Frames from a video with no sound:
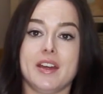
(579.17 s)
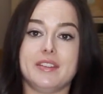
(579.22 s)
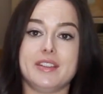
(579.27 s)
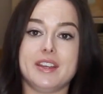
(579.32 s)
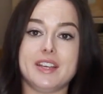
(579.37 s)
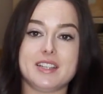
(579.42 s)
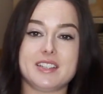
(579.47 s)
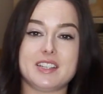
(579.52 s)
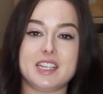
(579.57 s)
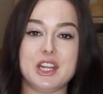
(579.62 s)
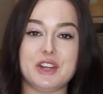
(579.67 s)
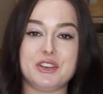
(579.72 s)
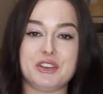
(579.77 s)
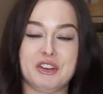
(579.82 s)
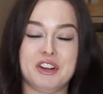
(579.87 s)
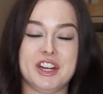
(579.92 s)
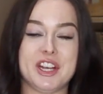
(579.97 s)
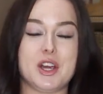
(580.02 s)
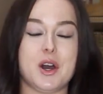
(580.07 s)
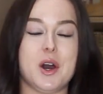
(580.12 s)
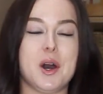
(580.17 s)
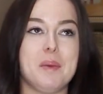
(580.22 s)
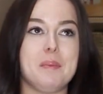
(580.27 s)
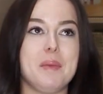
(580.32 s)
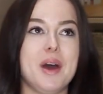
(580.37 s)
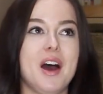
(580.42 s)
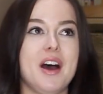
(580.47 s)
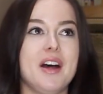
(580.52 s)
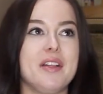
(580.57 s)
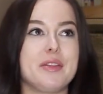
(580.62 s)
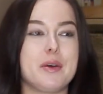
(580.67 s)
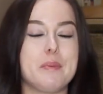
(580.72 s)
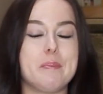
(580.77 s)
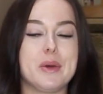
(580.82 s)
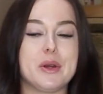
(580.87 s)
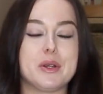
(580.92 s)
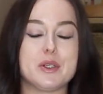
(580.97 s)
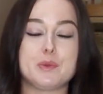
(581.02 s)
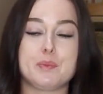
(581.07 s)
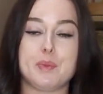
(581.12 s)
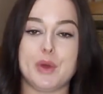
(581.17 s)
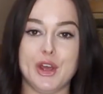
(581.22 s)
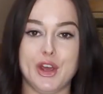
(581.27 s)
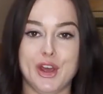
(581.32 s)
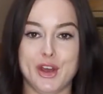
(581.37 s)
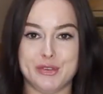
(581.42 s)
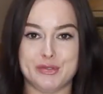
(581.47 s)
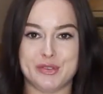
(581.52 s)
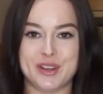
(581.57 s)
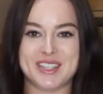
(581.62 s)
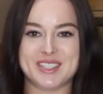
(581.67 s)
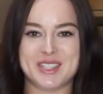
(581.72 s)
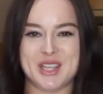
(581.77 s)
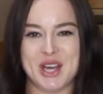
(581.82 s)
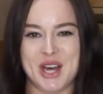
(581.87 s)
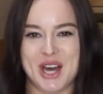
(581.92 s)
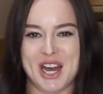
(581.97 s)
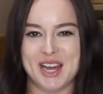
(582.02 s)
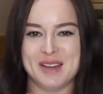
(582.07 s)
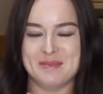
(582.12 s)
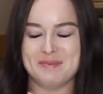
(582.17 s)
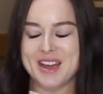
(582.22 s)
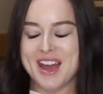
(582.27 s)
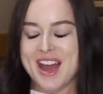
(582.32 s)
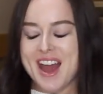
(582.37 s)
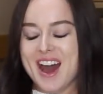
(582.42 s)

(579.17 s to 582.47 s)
This literally come at the most perfect time.